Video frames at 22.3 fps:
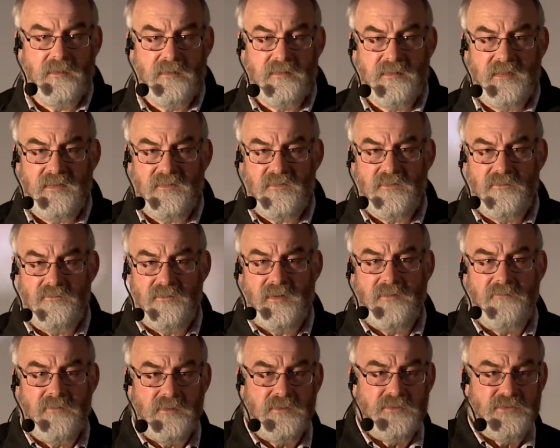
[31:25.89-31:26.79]
And that's the
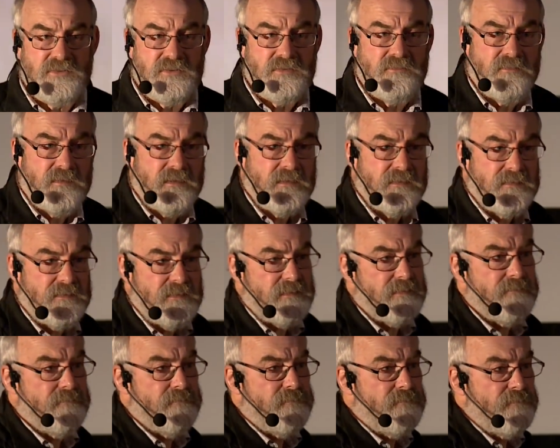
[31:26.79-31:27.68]
revolutionary idea.